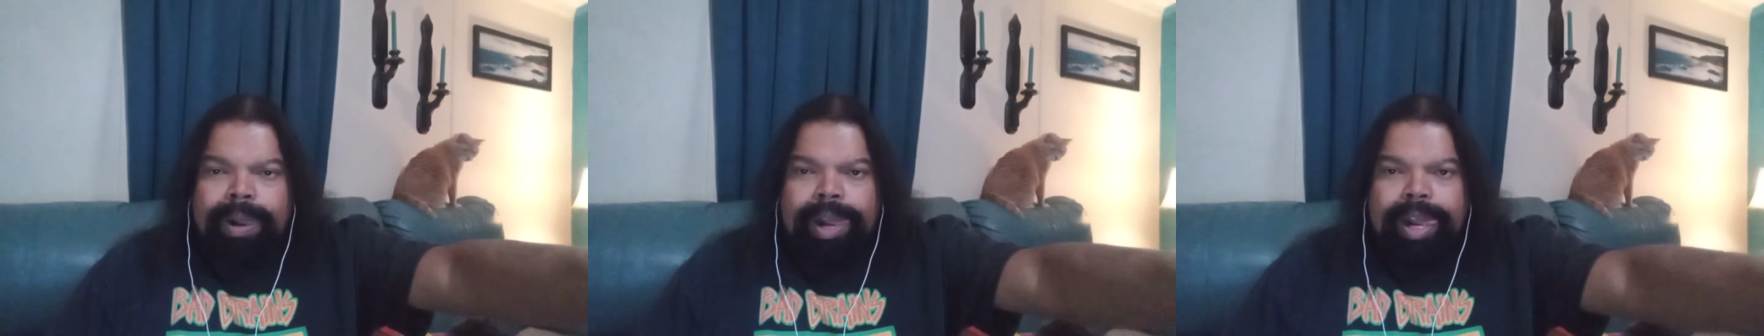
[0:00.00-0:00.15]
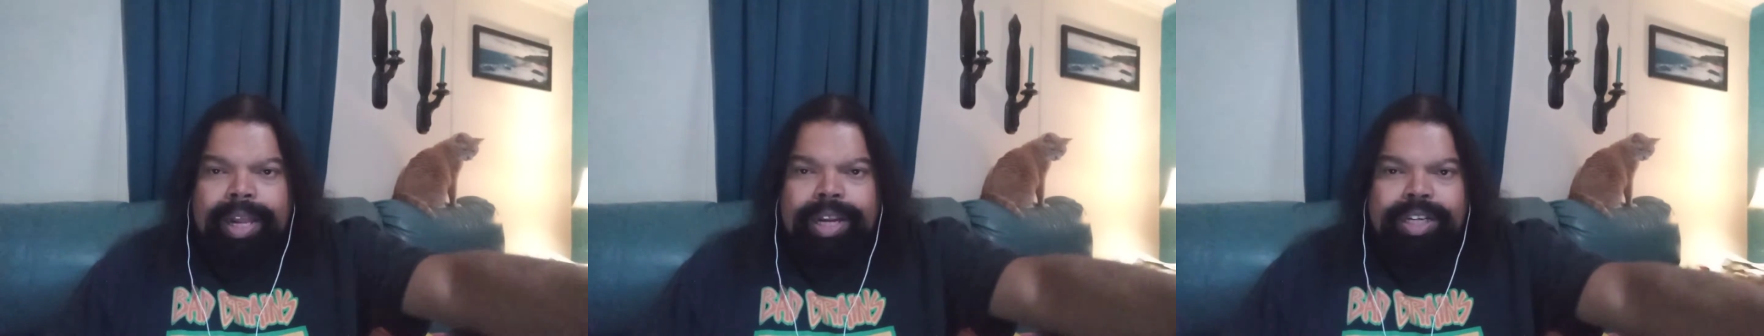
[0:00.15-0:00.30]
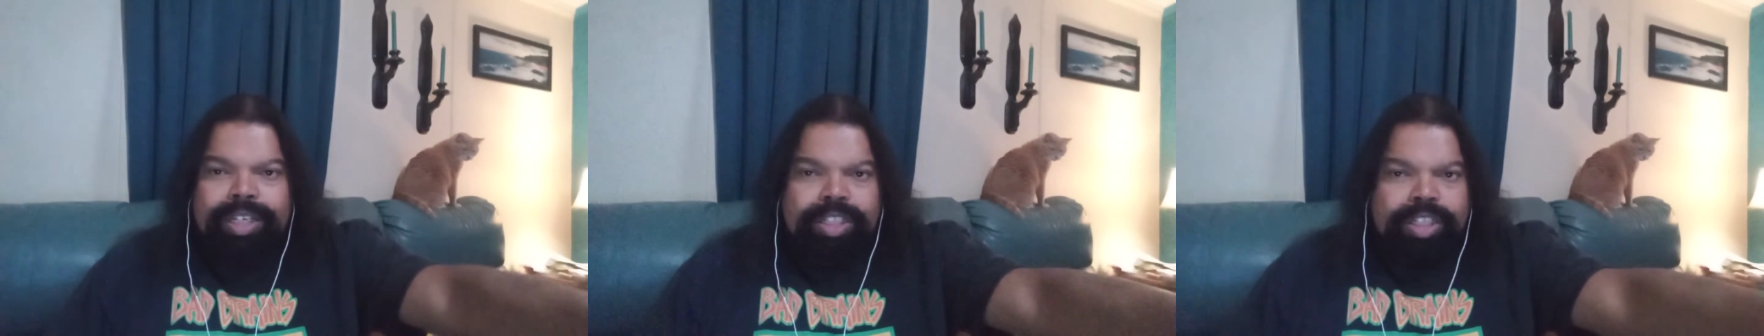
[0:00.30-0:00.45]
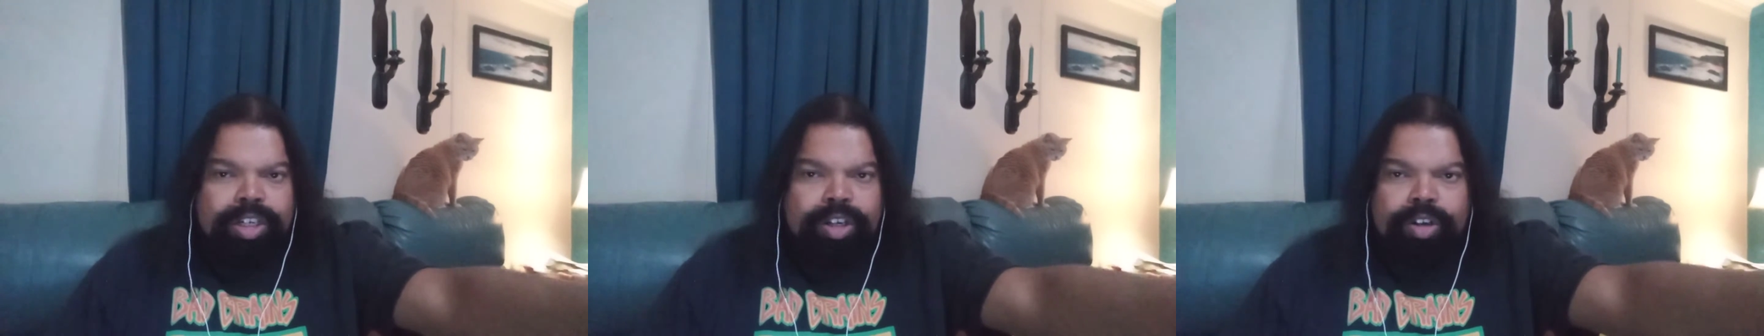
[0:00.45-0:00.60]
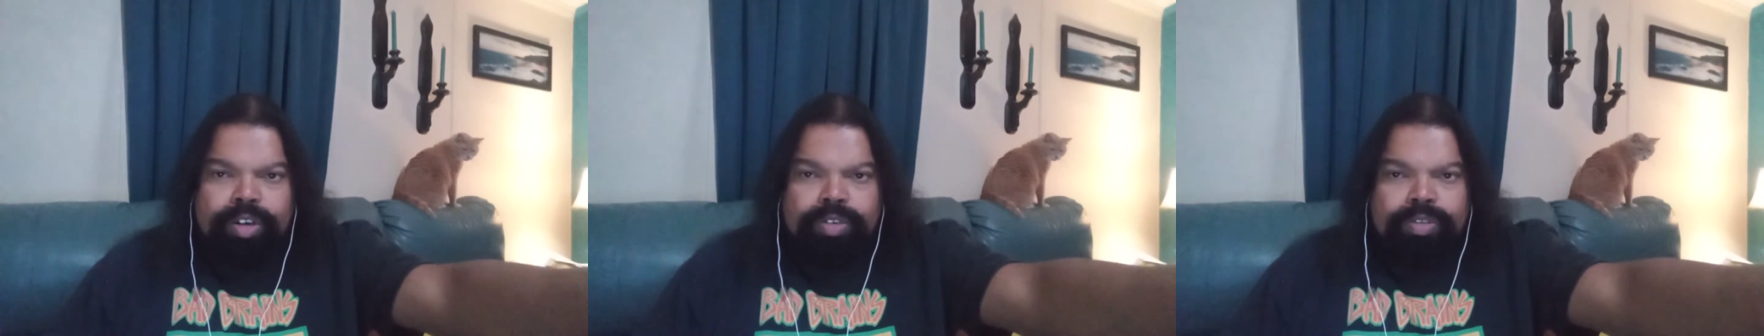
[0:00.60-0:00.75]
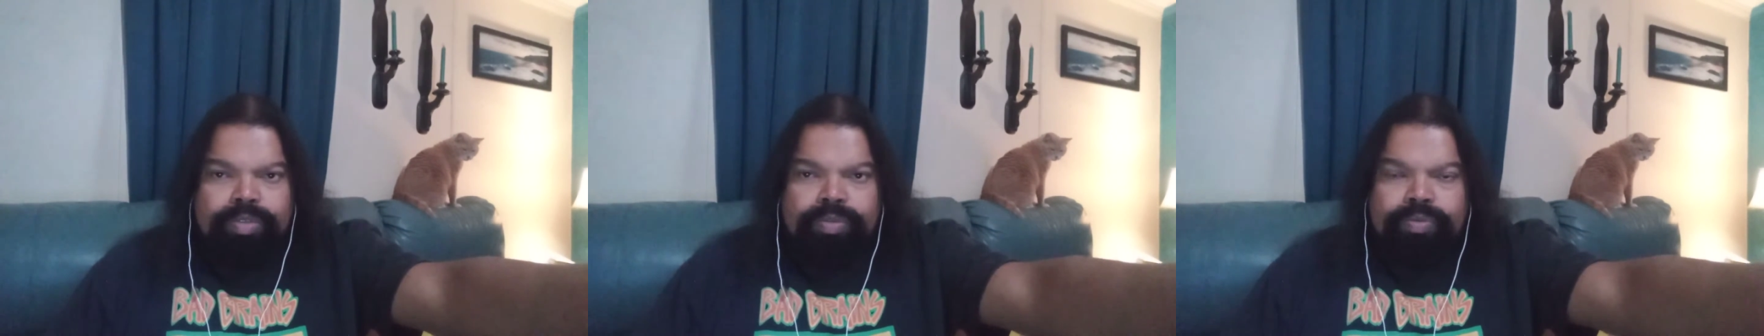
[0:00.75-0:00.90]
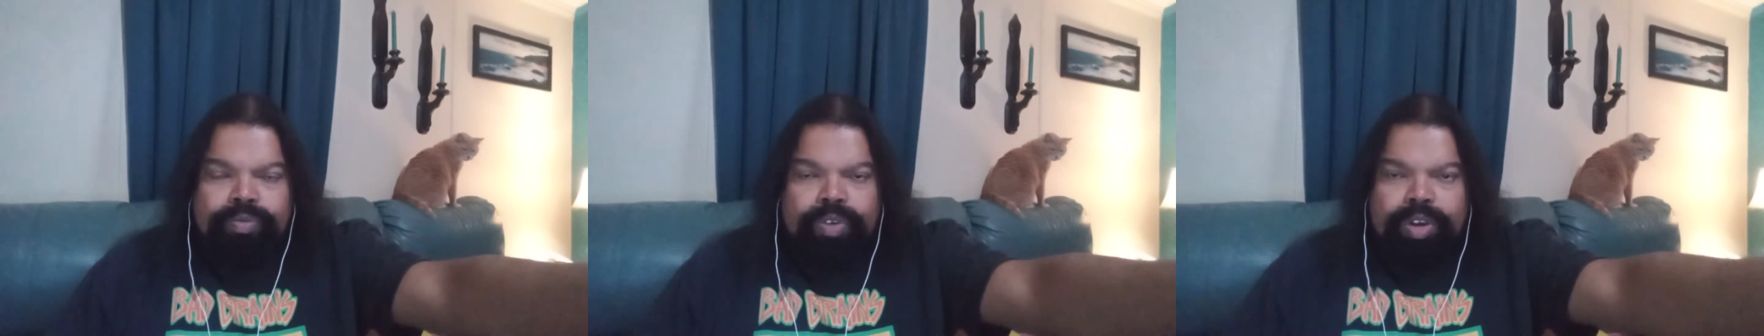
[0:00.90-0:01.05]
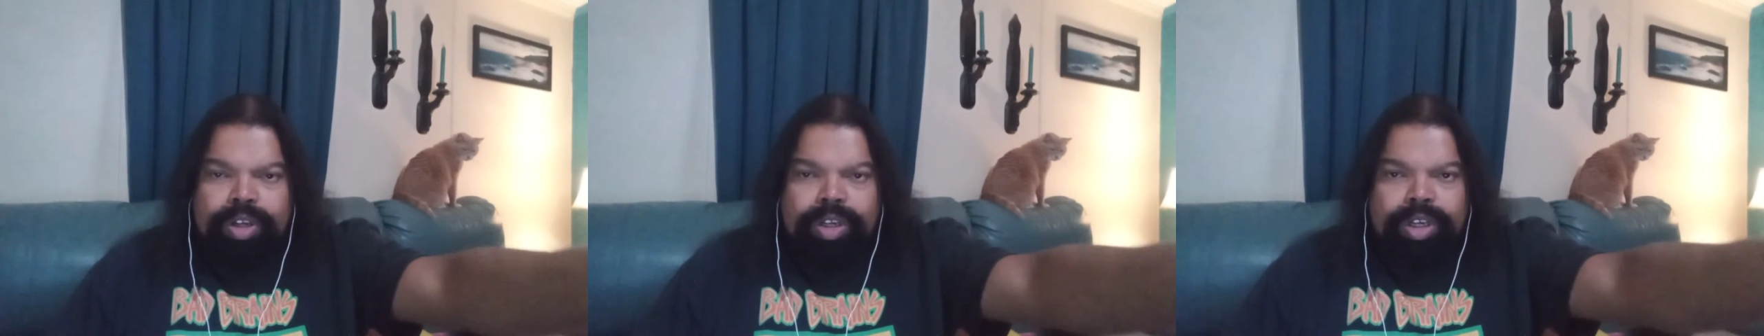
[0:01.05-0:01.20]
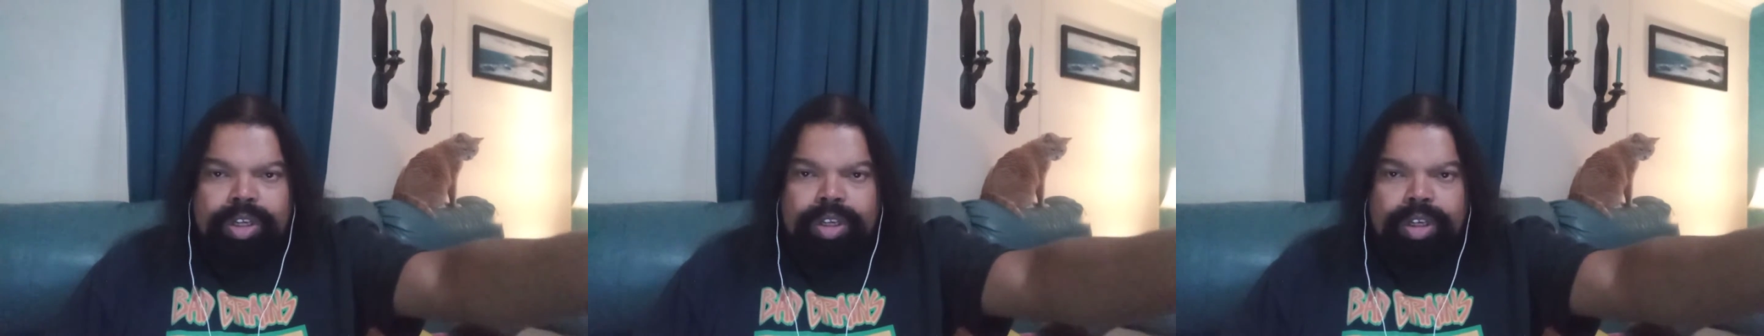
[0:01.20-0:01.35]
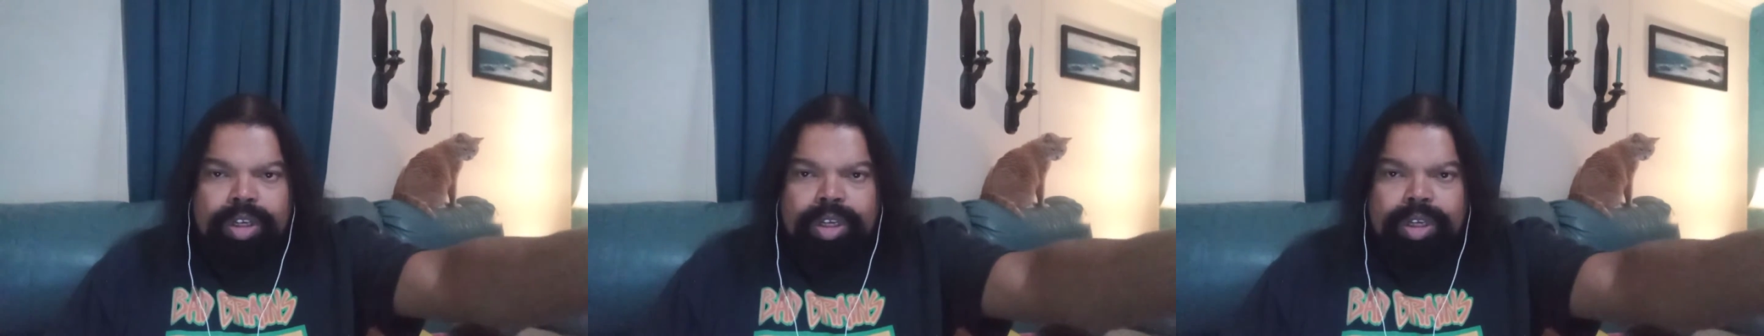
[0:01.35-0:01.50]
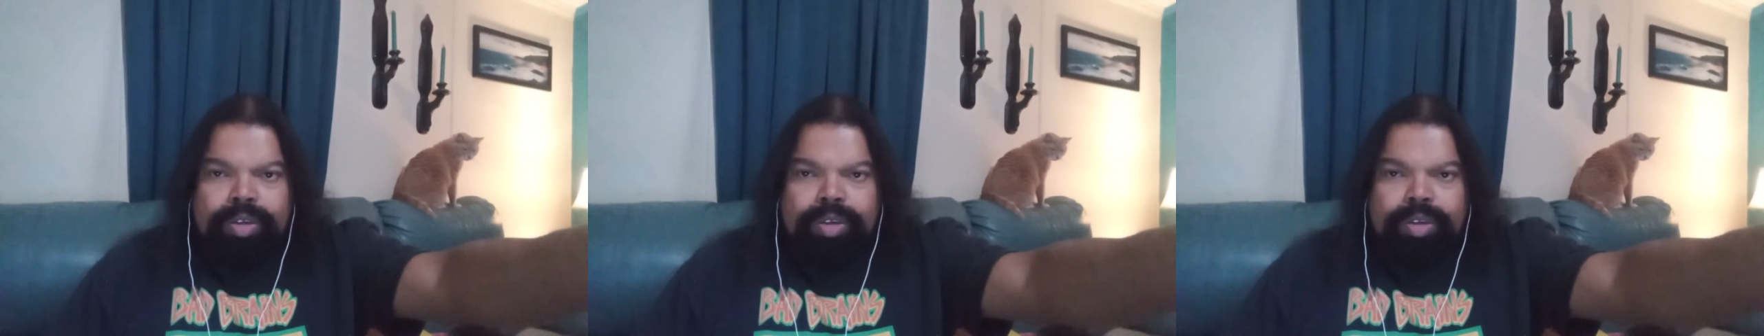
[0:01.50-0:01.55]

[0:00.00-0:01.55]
And he's there fucking